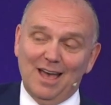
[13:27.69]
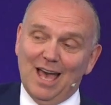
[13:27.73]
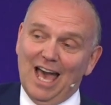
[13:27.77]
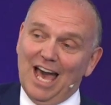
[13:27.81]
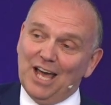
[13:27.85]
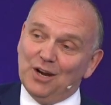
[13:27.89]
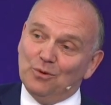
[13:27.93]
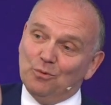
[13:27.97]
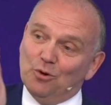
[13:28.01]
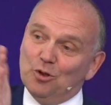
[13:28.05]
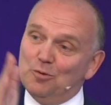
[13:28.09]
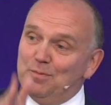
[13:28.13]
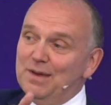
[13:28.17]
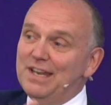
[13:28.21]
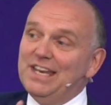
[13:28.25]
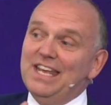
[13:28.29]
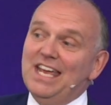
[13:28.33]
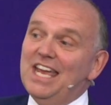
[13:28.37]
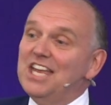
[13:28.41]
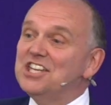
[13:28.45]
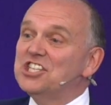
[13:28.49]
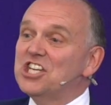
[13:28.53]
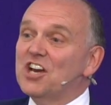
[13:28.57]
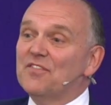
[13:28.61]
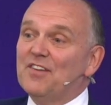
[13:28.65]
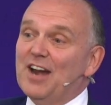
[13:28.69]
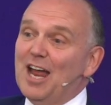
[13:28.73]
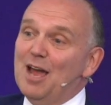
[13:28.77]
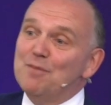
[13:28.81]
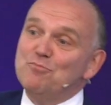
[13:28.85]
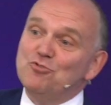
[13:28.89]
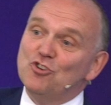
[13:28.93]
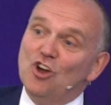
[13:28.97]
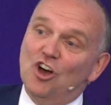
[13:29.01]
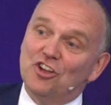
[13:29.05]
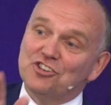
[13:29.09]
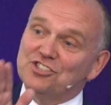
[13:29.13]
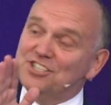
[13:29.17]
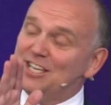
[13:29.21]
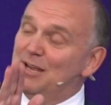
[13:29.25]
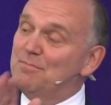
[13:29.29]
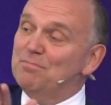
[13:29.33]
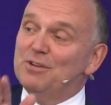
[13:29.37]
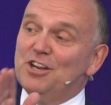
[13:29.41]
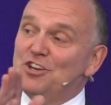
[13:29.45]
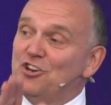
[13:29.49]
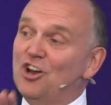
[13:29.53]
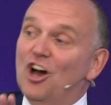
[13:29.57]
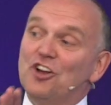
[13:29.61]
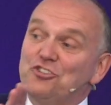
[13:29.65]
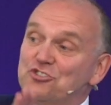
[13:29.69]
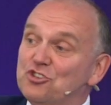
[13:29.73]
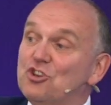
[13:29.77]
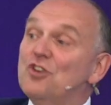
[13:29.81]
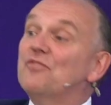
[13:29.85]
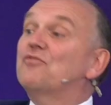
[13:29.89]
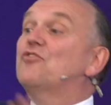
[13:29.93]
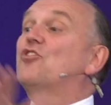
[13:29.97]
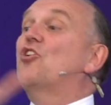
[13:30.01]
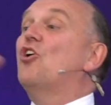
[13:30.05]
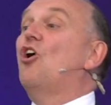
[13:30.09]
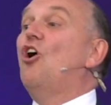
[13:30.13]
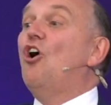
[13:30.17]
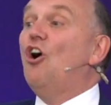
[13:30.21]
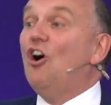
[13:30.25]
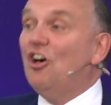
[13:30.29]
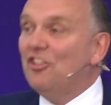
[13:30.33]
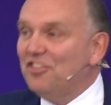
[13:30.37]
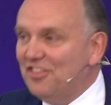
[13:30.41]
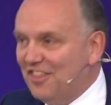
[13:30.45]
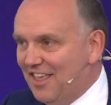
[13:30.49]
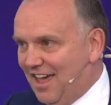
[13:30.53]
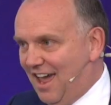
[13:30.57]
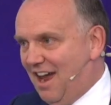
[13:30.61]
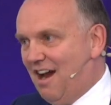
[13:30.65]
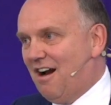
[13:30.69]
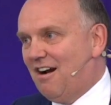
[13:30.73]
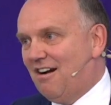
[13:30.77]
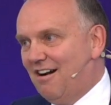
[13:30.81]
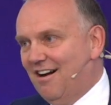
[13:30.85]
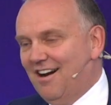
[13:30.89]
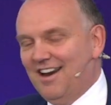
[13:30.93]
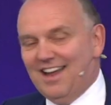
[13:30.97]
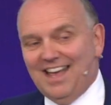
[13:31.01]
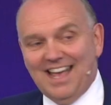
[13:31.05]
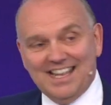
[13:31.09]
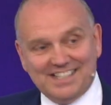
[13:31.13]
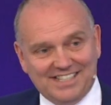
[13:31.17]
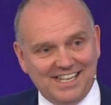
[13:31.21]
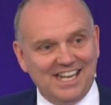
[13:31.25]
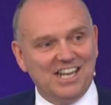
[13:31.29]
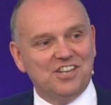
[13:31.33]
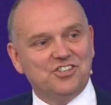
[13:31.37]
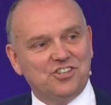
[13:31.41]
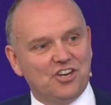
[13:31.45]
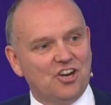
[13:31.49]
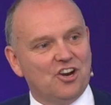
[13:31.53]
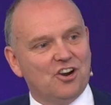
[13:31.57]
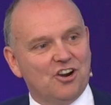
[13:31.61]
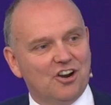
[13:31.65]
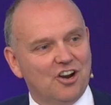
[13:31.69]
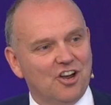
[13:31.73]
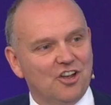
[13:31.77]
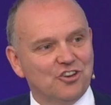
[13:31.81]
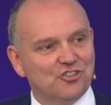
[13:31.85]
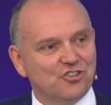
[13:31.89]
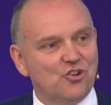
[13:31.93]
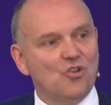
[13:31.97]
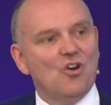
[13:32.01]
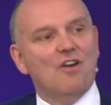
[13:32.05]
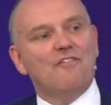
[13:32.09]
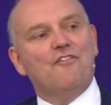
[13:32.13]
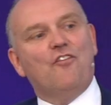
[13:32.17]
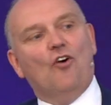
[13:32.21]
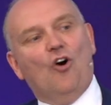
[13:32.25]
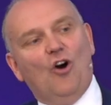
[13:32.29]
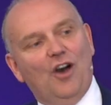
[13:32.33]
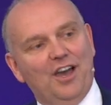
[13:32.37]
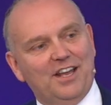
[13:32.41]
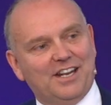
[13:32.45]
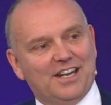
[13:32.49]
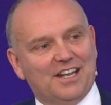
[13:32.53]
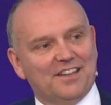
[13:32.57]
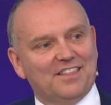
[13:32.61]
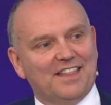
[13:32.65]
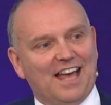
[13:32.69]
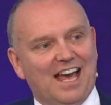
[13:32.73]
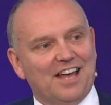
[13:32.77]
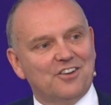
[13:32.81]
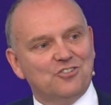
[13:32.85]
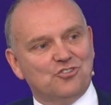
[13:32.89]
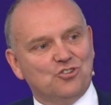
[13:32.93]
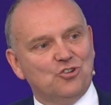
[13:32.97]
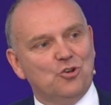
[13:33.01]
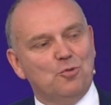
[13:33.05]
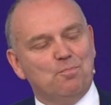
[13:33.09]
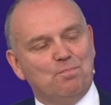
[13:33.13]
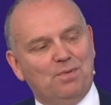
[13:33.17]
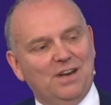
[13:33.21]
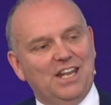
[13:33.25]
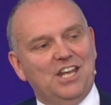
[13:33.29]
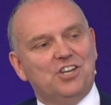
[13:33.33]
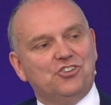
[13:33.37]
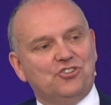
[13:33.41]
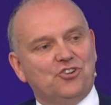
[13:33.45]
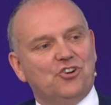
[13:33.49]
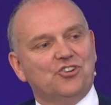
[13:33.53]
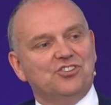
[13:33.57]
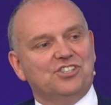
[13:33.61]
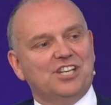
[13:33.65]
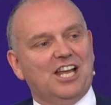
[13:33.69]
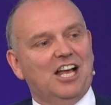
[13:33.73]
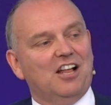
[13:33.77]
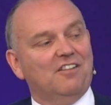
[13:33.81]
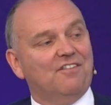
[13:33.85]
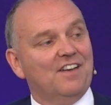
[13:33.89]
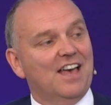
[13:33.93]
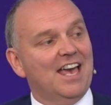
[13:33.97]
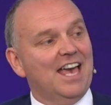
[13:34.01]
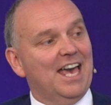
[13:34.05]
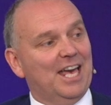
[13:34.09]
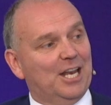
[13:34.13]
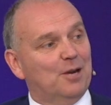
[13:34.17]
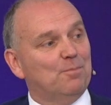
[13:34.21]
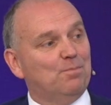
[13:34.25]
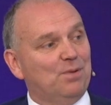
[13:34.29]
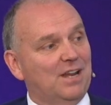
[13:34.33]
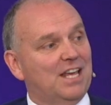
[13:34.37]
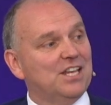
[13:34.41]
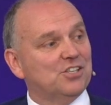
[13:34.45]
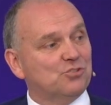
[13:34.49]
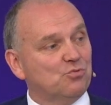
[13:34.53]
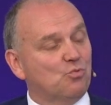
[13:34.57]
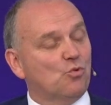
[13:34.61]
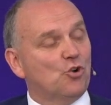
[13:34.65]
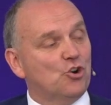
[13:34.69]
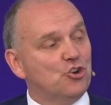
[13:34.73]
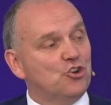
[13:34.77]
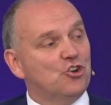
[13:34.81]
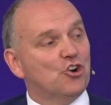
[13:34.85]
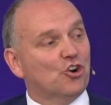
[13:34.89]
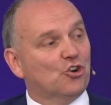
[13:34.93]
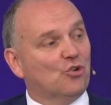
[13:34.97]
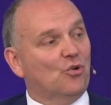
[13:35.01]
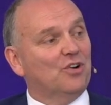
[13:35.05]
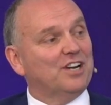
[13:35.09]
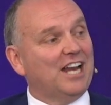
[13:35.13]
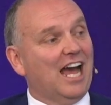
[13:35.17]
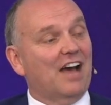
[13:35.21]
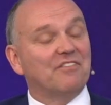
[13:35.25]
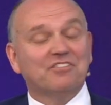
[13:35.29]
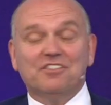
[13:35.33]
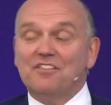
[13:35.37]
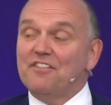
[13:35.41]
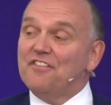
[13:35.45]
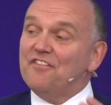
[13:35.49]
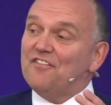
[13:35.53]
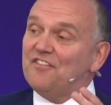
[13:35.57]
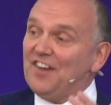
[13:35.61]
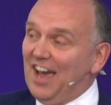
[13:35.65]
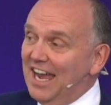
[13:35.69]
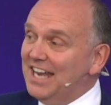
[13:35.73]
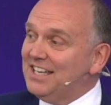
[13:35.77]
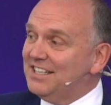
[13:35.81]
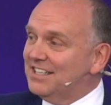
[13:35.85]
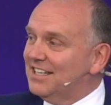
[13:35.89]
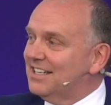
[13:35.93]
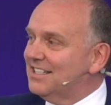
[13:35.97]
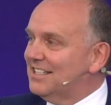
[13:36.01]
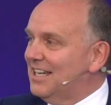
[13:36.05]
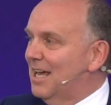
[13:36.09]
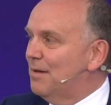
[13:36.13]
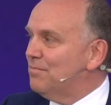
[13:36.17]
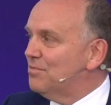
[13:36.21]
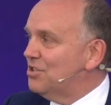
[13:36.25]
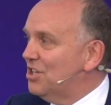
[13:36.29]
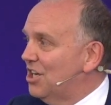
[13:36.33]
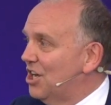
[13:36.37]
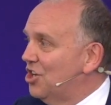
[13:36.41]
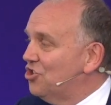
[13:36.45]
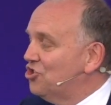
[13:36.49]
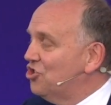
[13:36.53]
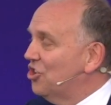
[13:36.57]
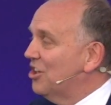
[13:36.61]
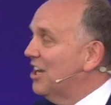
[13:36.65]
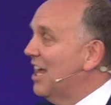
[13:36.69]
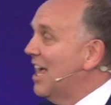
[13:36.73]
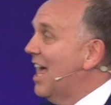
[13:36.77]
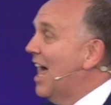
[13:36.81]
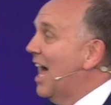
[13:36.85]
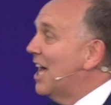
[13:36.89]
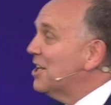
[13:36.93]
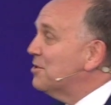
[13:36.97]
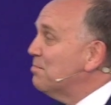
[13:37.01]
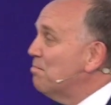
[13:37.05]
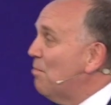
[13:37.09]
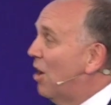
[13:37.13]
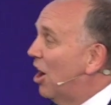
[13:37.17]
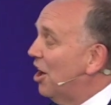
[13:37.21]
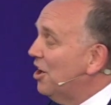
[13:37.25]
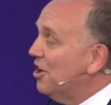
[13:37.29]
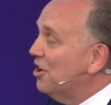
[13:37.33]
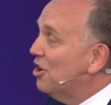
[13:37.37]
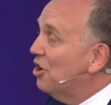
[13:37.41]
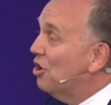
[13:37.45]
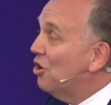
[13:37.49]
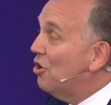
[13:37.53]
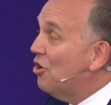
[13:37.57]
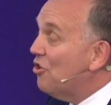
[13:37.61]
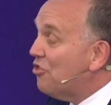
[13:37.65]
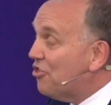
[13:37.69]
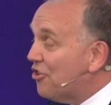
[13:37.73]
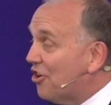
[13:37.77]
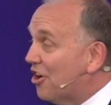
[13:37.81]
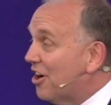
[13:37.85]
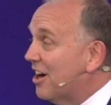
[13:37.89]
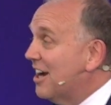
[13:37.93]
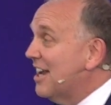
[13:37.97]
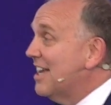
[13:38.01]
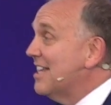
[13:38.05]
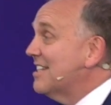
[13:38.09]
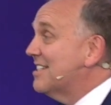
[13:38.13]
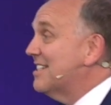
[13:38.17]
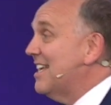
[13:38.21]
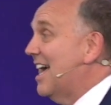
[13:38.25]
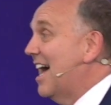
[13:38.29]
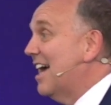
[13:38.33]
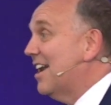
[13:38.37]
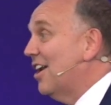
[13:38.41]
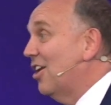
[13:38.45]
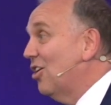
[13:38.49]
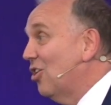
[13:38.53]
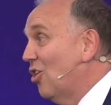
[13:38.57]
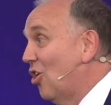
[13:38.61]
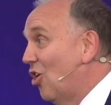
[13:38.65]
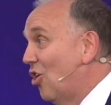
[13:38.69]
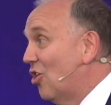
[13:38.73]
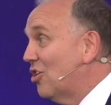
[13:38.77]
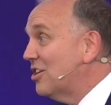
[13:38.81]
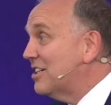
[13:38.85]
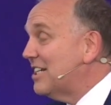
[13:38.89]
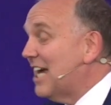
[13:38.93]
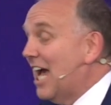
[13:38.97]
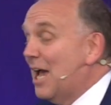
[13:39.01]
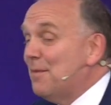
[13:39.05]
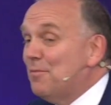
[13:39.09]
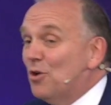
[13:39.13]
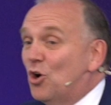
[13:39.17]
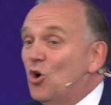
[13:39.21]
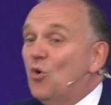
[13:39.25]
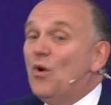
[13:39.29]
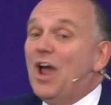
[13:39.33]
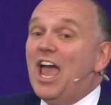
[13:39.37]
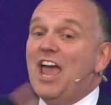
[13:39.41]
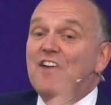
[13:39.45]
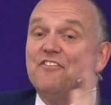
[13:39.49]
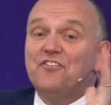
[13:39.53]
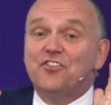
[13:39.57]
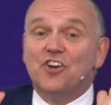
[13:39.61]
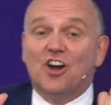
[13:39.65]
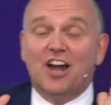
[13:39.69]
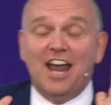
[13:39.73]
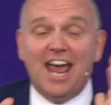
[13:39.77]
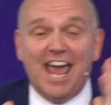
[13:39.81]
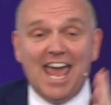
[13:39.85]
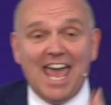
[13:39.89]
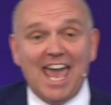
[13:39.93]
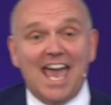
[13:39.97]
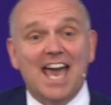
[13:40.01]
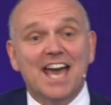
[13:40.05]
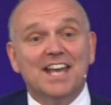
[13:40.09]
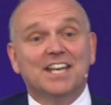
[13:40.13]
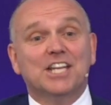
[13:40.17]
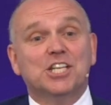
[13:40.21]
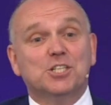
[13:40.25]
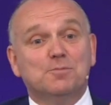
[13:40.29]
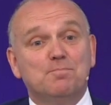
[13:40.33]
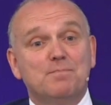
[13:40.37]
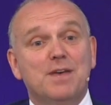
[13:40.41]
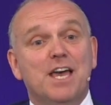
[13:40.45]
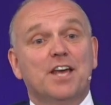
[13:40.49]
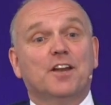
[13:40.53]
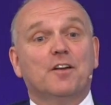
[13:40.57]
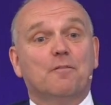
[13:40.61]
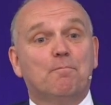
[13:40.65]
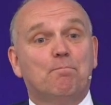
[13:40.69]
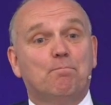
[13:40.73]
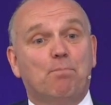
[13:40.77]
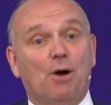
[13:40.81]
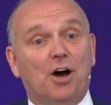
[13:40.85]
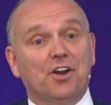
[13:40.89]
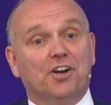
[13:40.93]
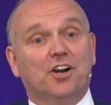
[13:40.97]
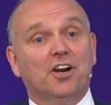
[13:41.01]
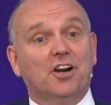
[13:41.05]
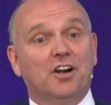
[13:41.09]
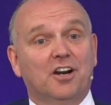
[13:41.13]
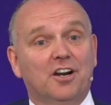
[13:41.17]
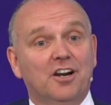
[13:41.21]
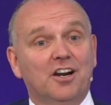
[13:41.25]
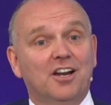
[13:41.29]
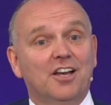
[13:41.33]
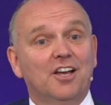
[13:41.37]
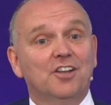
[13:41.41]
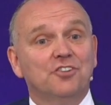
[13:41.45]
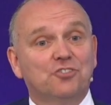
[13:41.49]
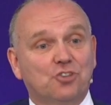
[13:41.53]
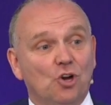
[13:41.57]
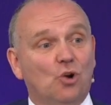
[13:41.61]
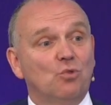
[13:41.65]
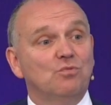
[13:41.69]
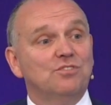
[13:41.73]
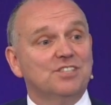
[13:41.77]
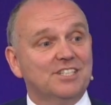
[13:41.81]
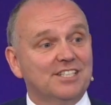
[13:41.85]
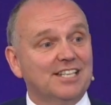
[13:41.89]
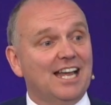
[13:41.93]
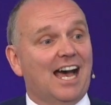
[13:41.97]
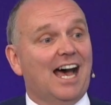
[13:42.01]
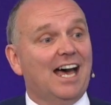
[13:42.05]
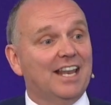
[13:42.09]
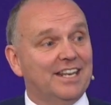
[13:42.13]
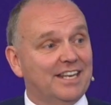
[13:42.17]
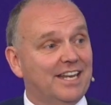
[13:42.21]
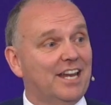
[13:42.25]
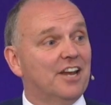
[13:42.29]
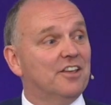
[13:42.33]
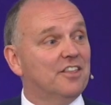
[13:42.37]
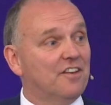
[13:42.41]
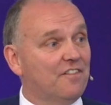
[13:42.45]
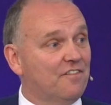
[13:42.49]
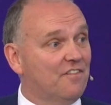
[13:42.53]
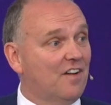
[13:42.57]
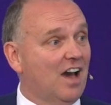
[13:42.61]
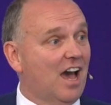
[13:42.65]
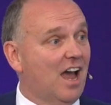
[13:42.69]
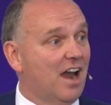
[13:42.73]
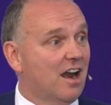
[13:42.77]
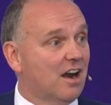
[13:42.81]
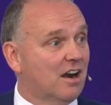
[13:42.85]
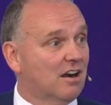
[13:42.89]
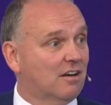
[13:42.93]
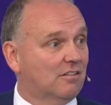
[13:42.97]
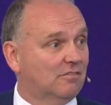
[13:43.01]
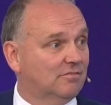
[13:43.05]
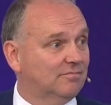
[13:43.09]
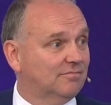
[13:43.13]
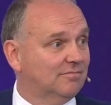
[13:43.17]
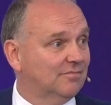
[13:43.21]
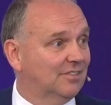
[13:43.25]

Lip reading: And it would have been easier for him not to have gone there. It's easier to avoid it than to place yourself in a place where you're going to have to fight temptation. As Martin Luther said a long time ago, if your head is made of butter, don't stand near the fire.